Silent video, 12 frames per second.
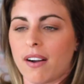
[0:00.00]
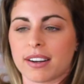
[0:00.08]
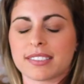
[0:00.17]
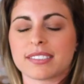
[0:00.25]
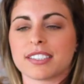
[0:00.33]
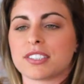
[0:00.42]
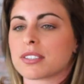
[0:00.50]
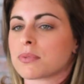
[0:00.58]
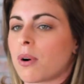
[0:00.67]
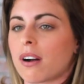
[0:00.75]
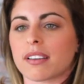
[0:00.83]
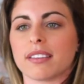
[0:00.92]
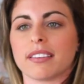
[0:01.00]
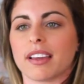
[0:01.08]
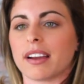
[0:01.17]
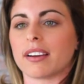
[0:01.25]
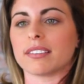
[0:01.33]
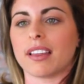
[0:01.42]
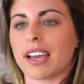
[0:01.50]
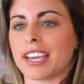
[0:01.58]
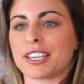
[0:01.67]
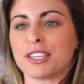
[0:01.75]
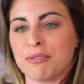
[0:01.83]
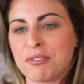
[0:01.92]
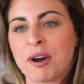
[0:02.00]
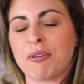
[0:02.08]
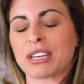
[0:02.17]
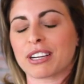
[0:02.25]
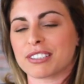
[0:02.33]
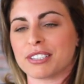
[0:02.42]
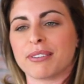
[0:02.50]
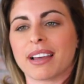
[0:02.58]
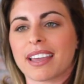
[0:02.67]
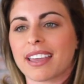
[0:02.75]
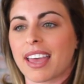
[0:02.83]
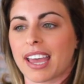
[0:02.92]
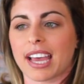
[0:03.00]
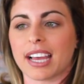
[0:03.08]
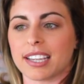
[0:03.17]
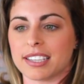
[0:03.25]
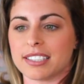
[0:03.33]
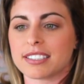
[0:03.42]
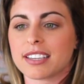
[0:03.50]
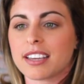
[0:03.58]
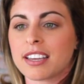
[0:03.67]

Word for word: honestly, just walk in there like you know what you're doing and